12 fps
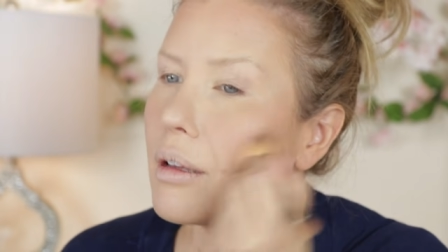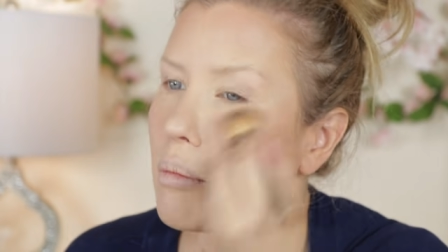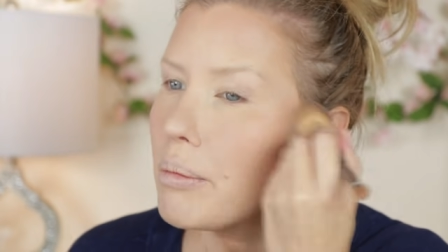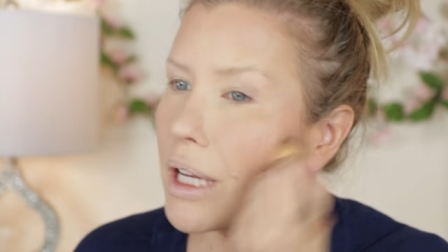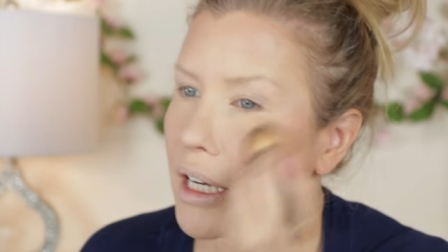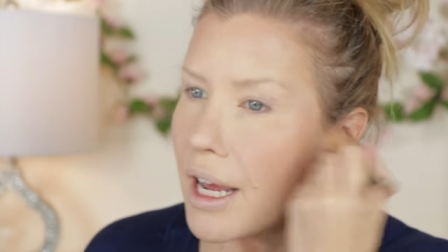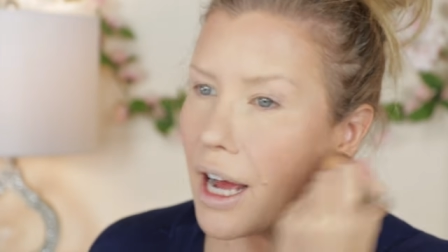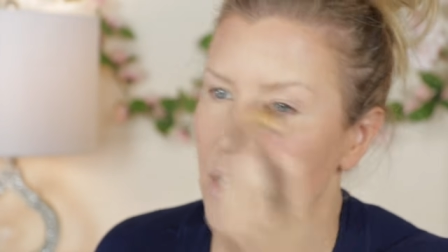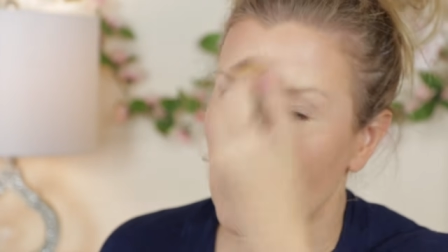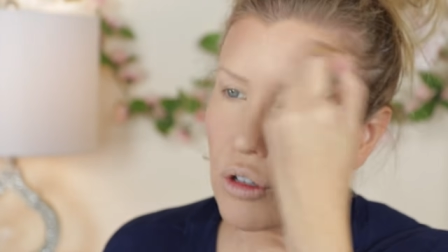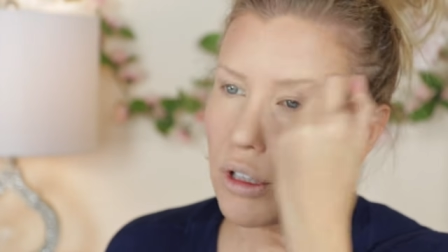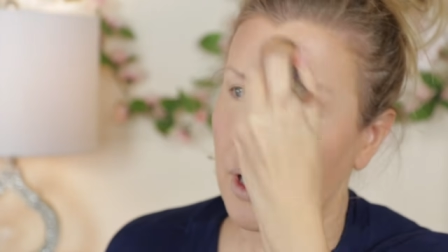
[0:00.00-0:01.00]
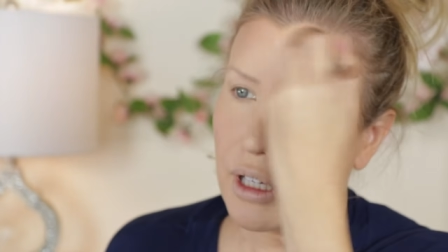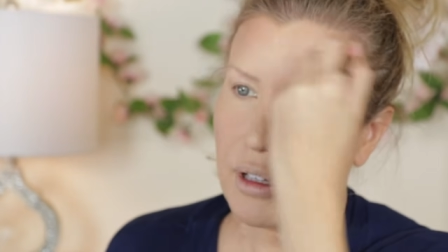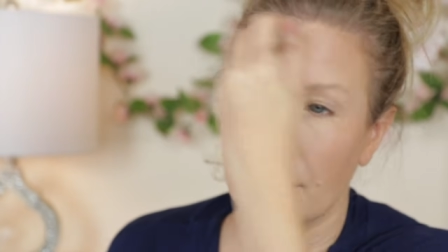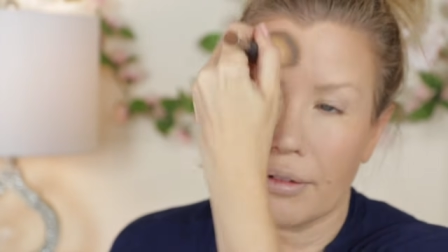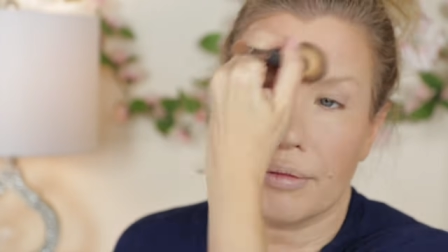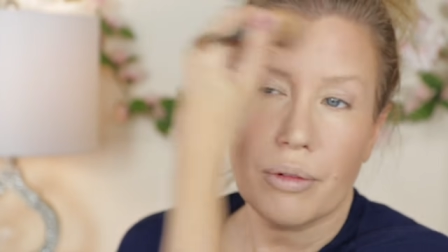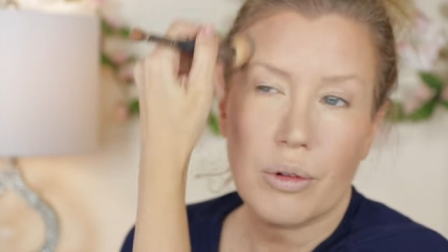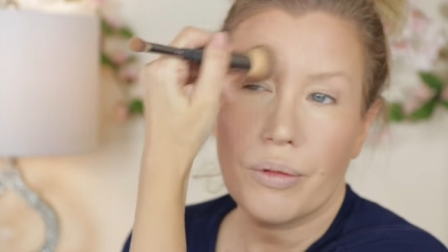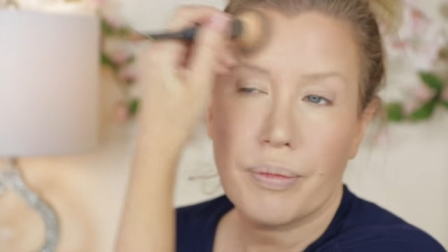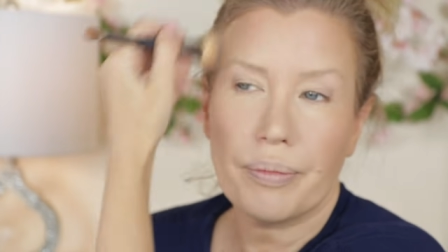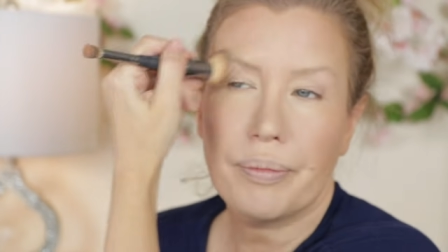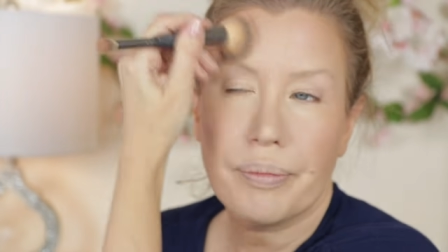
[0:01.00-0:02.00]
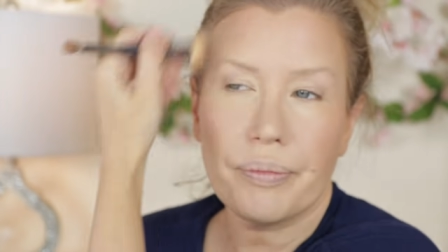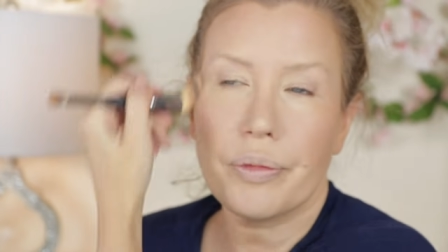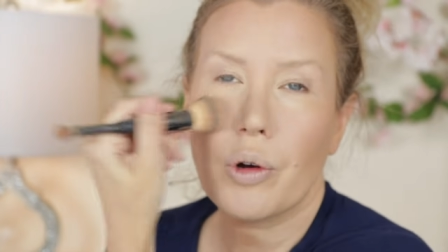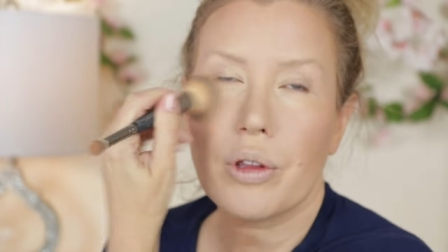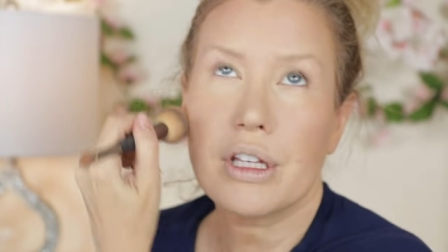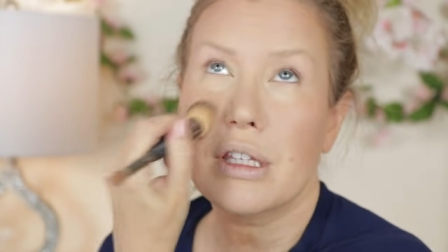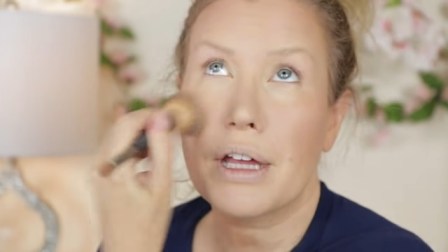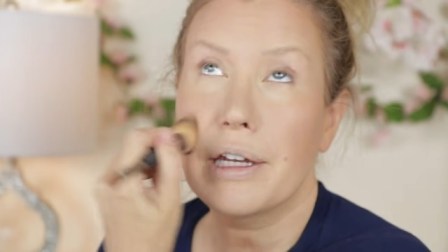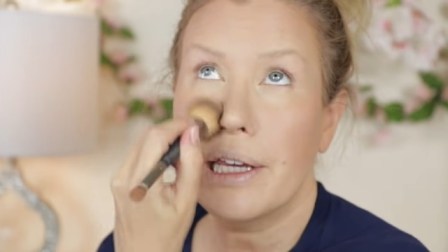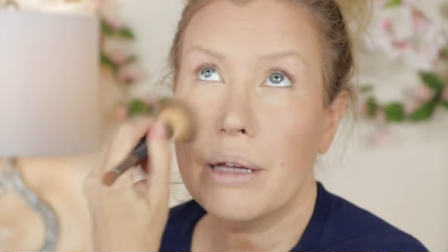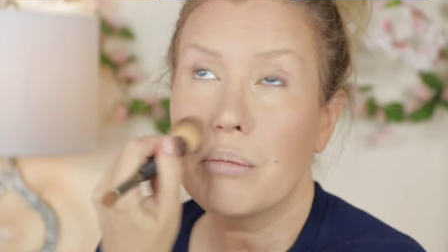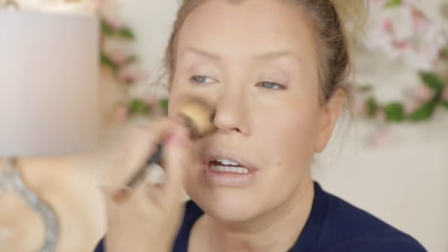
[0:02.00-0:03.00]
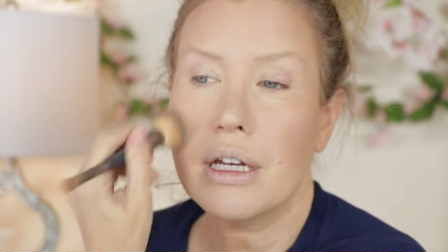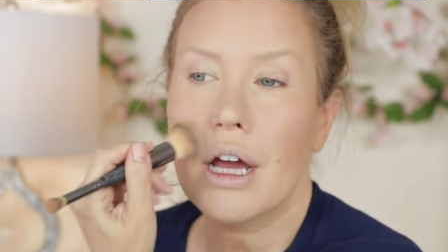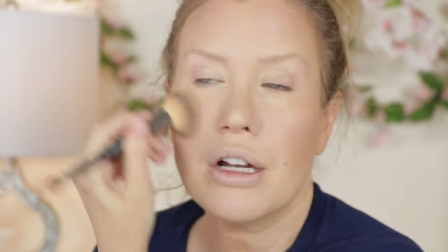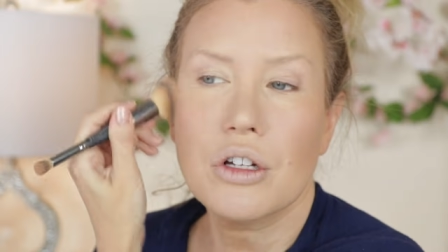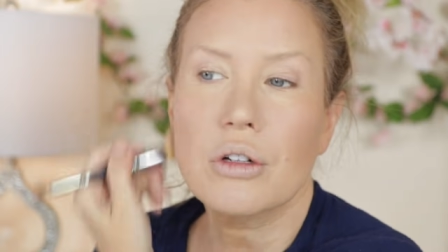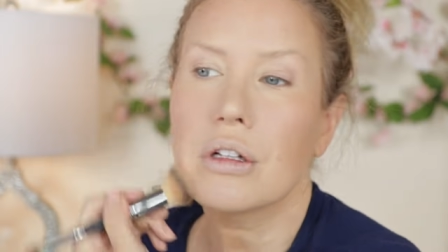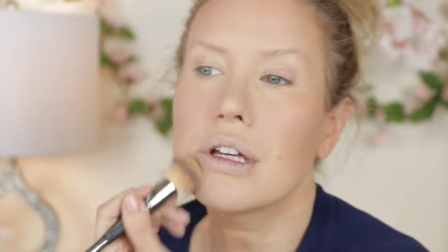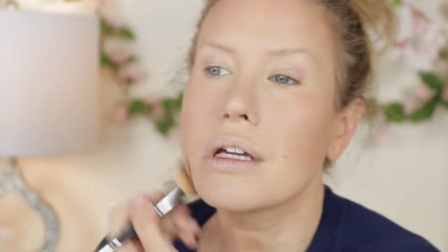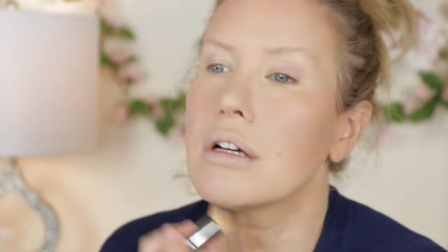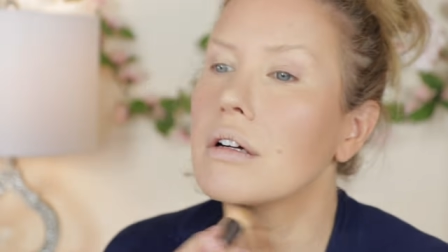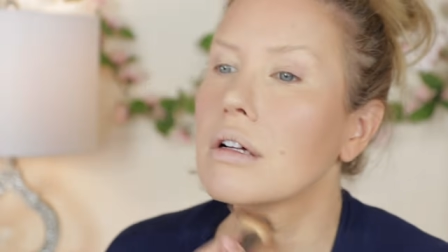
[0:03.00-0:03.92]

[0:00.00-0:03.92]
me naturally or the sun hit me naturally.